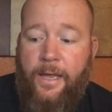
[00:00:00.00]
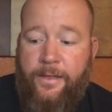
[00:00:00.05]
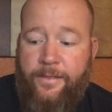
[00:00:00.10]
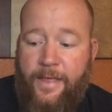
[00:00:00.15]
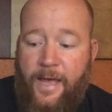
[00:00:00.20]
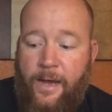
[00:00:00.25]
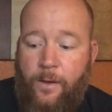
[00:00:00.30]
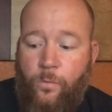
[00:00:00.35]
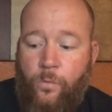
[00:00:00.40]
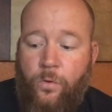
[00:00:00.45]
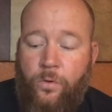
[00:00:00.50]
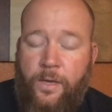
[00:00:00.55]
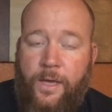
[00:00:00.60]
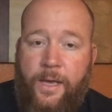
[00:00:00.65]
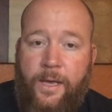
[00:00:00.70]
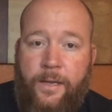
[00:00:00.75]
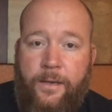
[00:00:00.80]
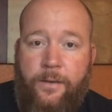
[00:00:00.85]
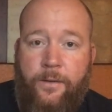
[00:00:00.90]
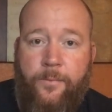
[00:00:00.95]
That will
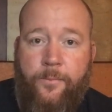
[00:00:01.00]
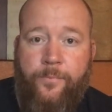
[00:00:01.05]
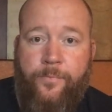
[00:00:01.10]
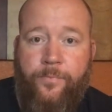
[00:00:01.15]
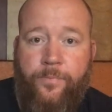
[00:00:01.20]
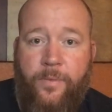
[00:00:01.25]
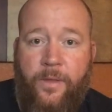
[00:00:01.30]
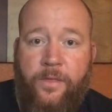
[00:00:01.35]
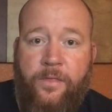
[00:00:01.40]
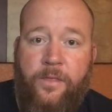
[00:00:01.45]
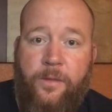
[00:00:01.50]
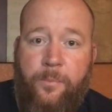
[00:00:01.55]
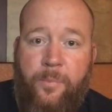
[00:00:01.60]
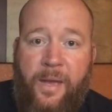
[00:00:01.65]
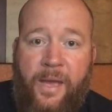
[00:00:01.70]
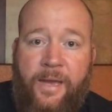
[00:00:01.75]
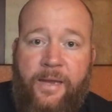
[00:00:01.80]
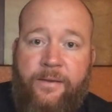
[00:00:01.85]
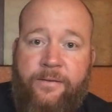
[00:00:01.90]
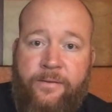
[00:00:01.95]
get the
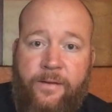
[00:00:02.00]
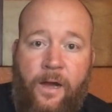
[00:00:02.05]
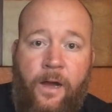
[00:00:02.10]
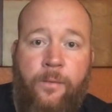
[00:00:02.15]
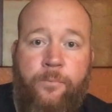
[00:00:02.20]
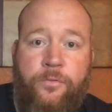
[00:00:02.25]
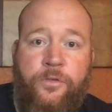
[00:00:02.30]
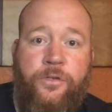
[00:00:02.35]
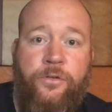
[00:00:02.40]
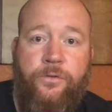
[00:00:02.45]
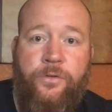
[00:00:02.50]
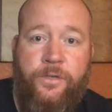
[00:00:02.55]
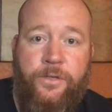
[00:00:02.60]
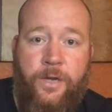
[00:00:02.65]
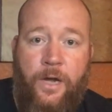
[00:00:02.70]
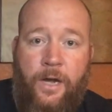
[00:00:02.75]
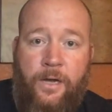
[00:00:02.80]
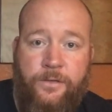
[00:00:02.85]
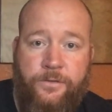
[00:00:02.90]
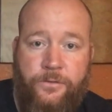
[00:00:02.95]
paint up to the
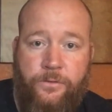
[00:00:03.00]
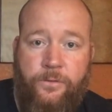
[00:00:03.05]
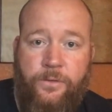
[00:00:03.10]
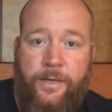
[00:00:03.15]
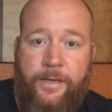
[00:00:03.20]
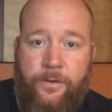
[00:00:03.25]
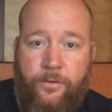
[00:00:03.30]
nozzle.